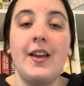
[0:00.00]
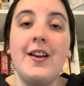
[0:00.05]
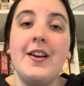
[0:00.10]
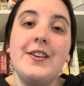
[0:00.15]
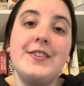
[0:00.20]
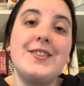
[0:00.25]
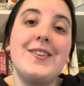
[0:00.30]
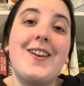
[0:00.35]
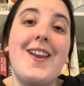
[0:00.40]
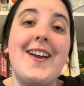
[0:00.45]

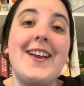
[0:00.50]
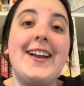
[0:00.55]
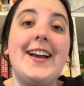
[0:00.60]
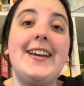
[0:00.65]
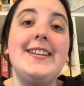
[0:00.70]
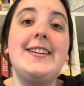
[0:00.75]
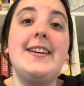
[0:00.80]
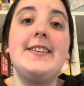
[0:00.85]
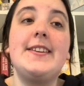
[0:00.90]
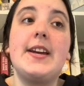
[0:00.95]
So like I
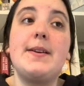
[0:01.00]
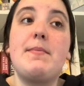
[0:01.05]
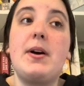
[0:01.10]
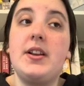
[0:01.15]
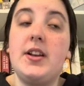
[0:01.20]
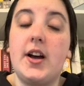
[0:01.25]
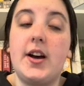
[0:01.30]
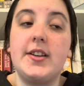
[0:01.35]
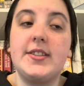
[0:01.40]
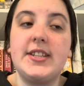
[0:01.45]
did in my
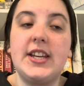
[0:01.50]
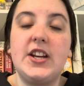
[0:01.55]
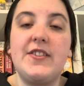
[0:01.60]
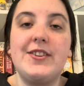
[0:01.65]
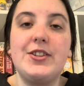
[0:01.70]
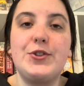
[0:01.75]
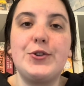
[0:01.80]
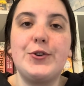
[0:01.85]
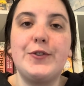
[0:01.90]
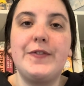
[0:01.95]
last
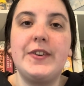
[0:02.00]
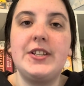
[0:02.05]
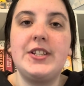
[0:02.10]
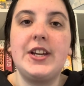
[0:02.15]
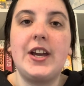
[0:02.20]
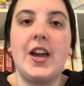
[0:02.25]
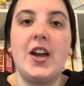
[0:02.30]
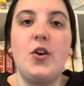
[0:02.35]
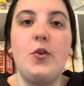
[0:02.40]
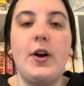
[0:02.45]
Eras tour
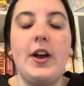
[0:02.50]
video,